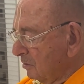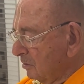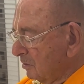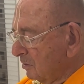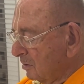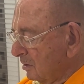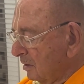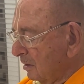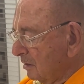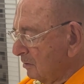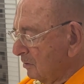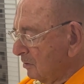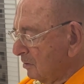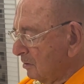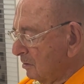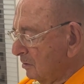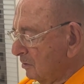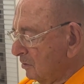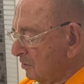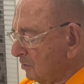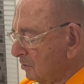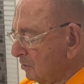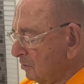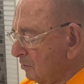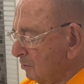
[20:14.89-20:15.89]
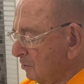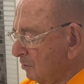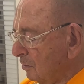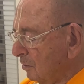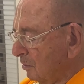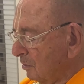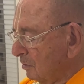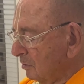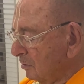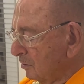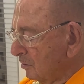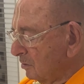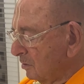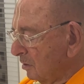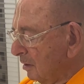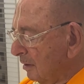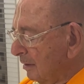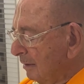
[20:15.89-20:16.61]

sends these two girls